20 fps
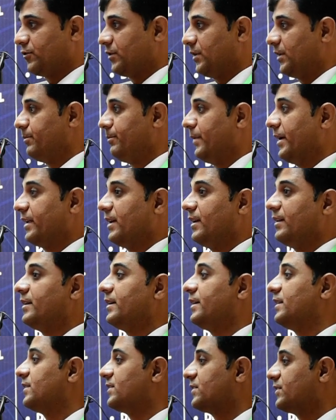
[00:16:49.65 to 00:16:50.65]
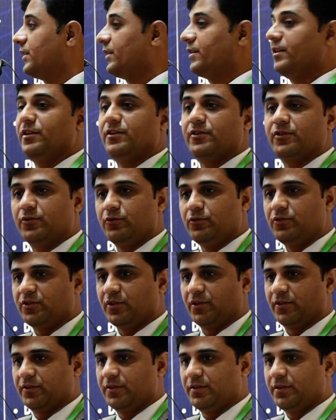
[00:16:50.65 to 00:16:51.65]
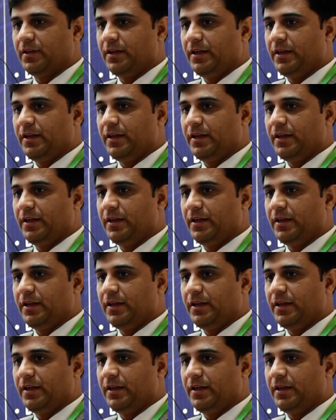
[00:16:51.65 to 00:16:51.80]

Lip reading: the making the state institutions,